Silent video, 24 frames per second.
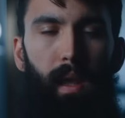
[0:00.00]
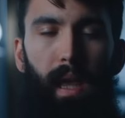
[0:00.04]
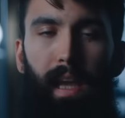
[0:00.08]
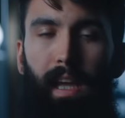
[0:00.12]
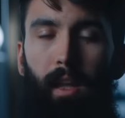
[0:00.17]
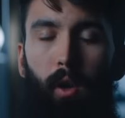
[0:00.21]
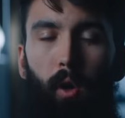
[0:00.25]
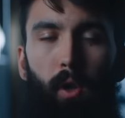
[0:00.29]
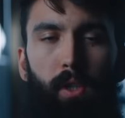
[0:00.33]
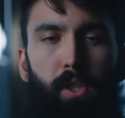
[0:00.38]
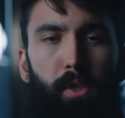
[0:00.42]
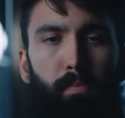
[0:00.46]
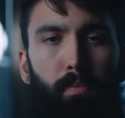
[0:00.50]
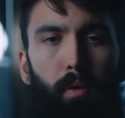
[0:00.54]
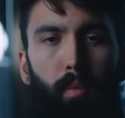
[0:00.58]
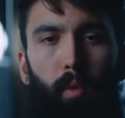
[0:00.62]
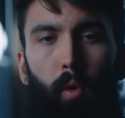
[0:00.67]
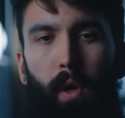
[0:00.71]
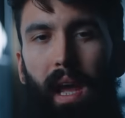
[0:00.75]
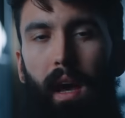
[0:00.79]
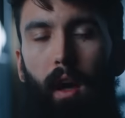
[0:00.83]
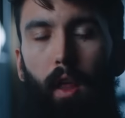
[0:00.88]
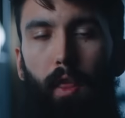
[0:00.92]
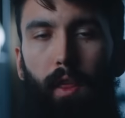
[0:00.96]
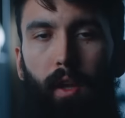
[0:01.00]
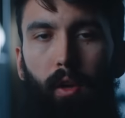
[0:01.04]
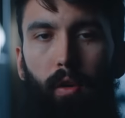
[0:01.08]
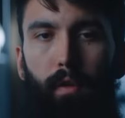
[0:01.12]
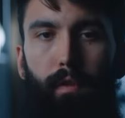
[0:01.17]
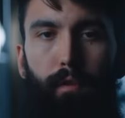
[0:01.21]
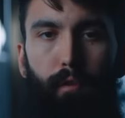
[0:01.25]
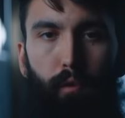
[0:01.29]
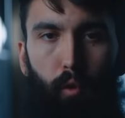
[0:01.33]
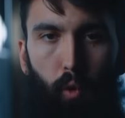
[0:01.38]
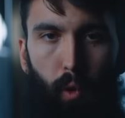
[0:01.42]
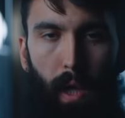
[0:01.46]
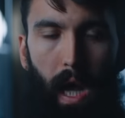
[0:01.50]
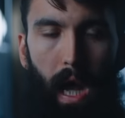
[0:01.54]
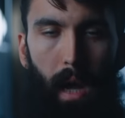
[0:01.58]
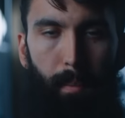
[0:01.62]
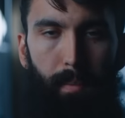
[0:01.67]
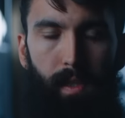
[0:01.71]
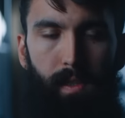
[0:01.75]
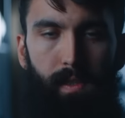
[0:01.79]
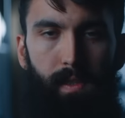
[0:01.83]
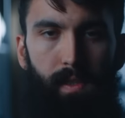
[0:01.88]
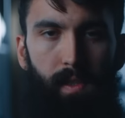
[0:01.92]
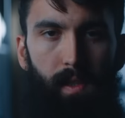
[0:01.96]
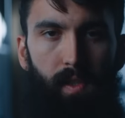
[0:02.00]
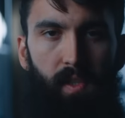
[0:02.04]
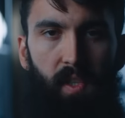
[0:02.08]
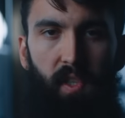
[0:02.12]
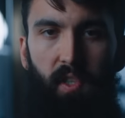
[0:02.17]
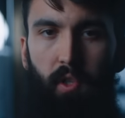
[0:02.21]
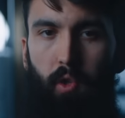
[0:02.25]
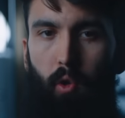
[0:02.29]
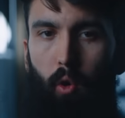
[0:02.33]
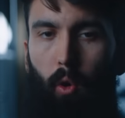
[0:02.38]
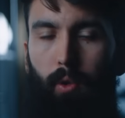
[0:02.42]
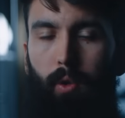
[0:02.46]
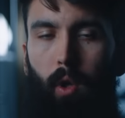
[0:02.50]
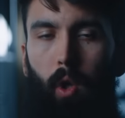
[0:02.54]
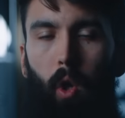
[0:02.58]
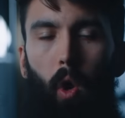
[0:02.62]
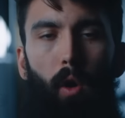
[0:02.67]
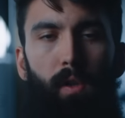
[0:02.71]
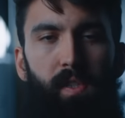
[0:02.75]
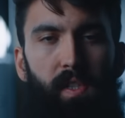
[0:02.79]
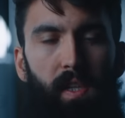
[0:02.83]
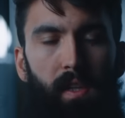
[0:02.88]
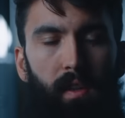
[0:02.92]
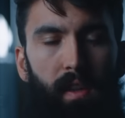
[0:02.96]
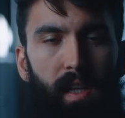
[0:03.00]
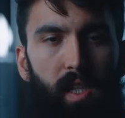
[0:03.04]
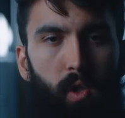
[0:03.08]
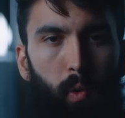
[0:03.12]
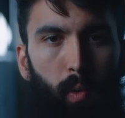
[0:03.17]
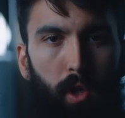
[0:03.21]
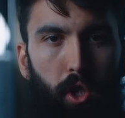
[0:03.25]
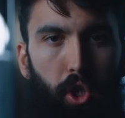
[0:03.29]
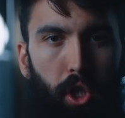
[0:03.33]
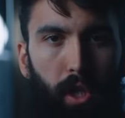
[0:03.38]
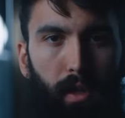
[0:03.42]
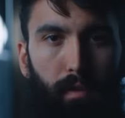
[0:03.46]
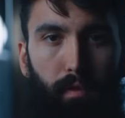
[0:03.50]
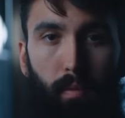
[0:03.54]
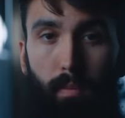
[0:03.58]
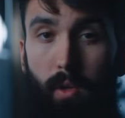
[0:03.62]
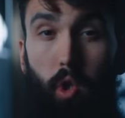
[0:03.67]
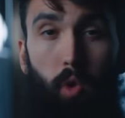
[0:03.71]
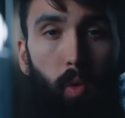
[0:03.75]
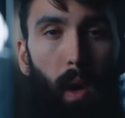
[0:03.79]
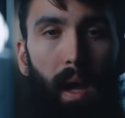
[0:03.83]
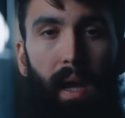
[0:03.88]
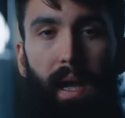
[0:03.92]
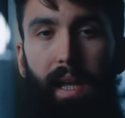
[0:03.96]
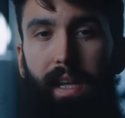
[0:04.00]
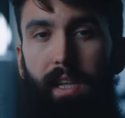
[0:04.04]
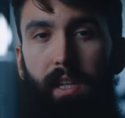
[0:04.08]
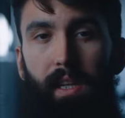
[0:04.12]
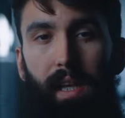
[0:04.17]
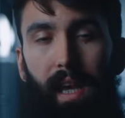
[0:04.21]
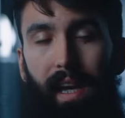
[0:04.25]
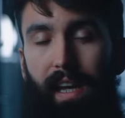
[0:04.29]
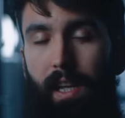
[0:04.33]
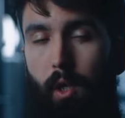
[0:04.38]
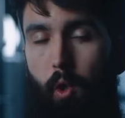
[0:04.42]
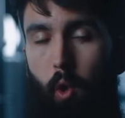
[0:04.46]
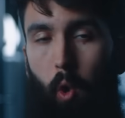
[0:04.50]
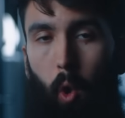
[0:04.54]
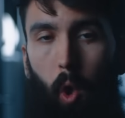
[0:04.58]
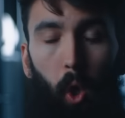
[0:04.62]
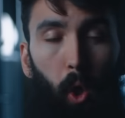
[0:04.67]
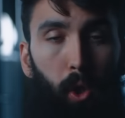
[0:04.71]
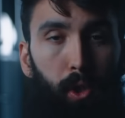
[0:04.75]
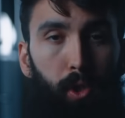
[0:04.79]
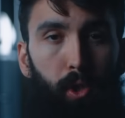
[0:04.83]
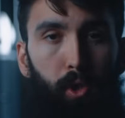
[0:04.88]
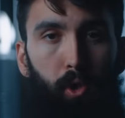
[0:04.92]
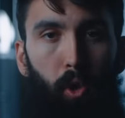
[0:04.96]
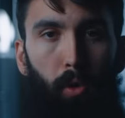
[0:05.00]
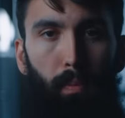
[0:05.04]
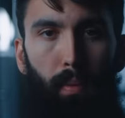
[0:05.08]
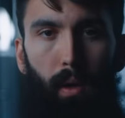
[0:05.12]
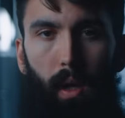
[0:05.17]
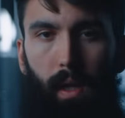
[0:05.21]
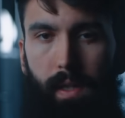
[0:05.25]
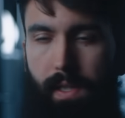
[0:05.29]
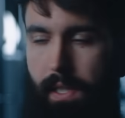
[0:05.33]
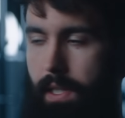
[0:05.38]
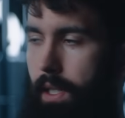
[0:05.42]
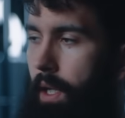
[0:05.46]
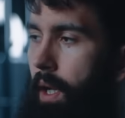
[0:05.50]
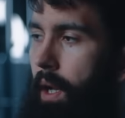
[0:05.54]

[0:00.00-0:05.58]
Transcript: It can also promote healthier food habits, since you're not constantly switching from trying to get into a large surplus,